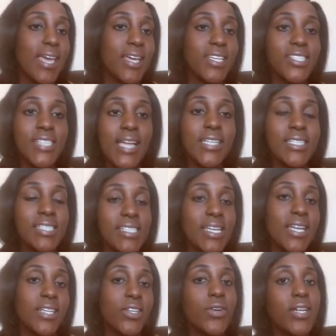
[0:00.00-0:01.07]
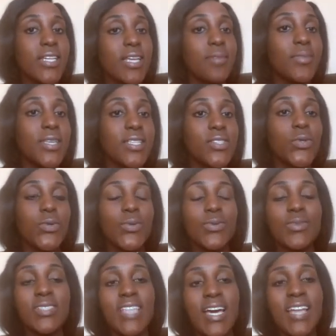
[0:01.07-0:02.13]
shani, you know what I mean? So
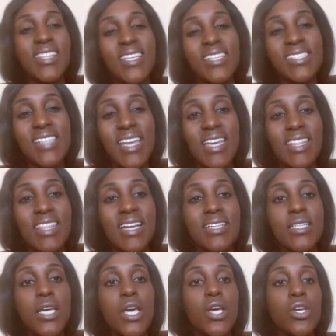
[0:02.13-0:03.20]
yeah, things like that.